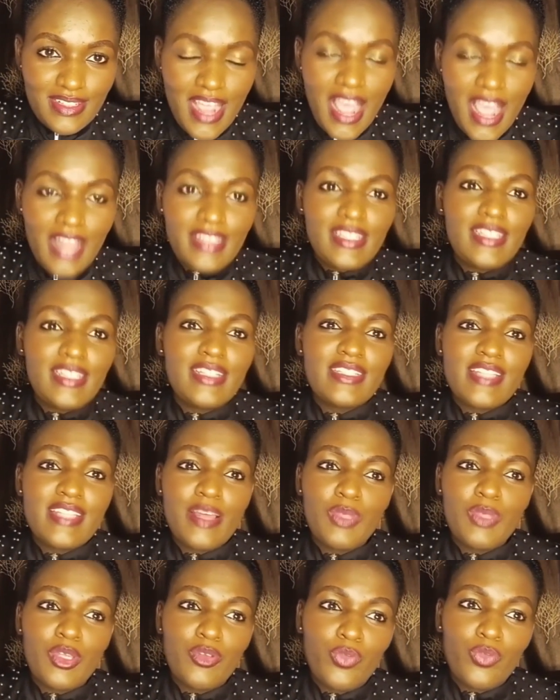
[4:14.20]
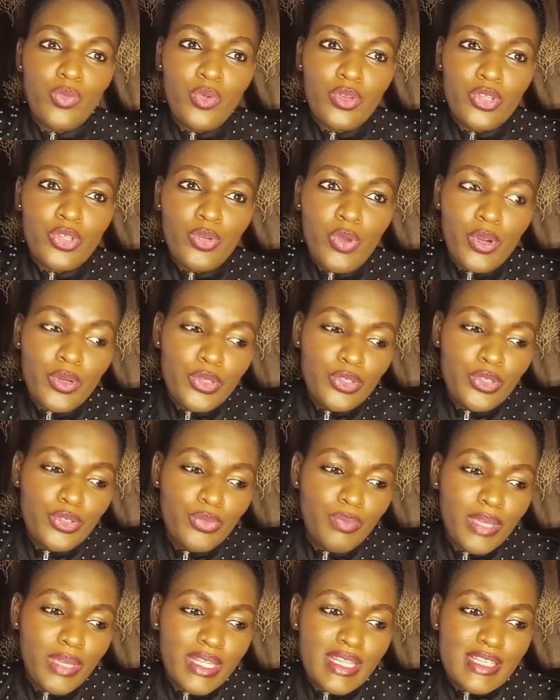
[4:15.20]
And the next time they were going to
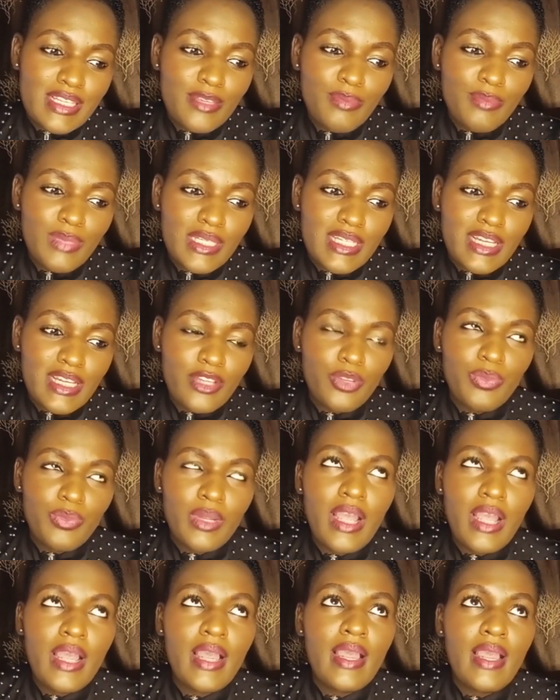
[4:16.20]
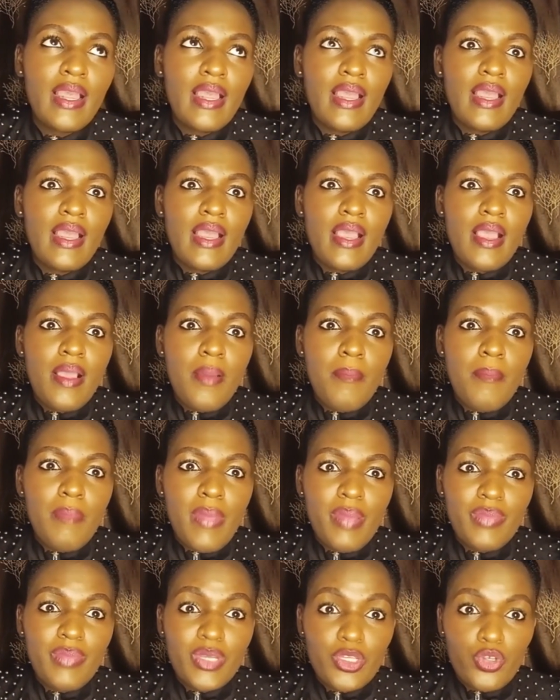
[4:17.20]
make the same mistake, they'll be,
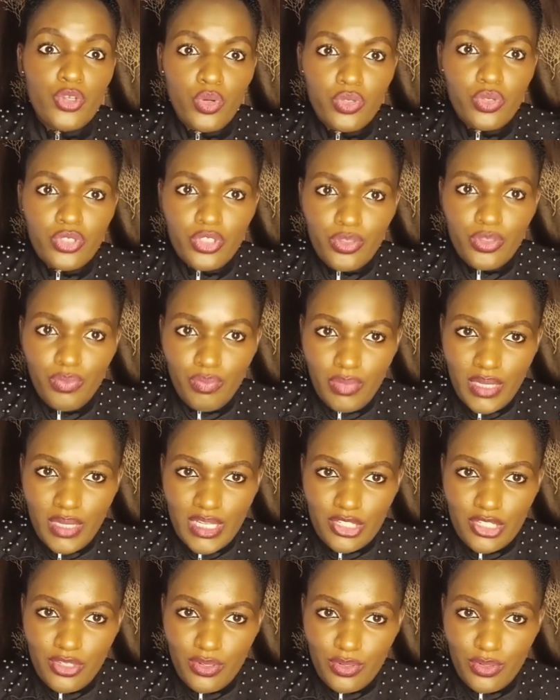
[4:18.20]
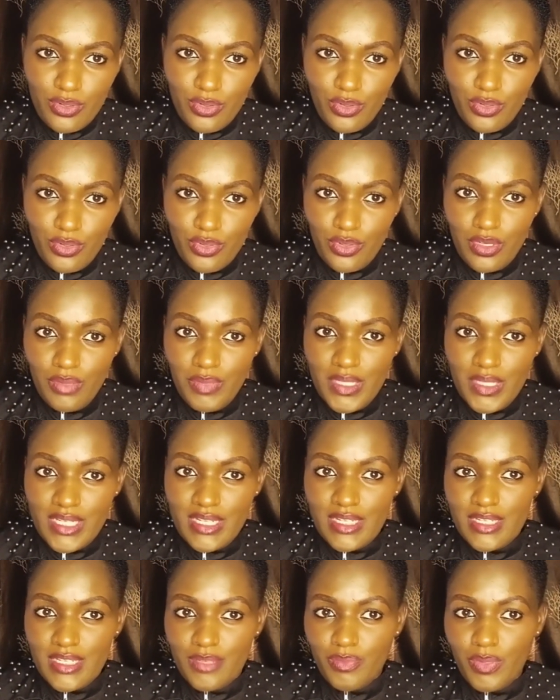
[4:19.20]
"Mommy told me it's not good to
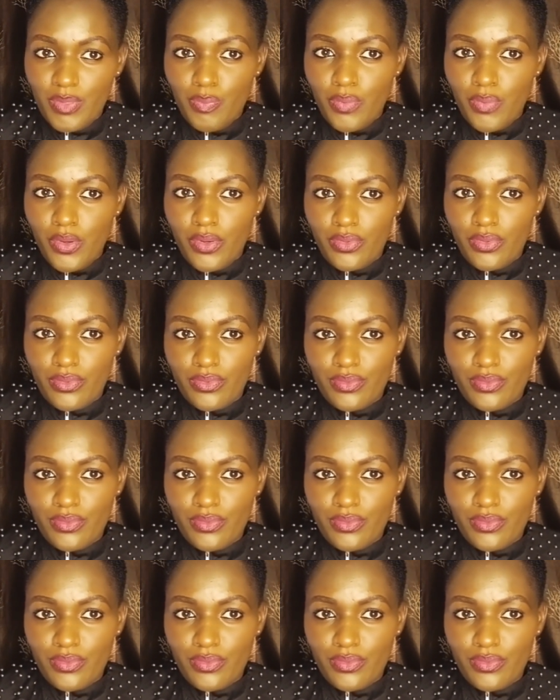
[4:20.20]
imitate people."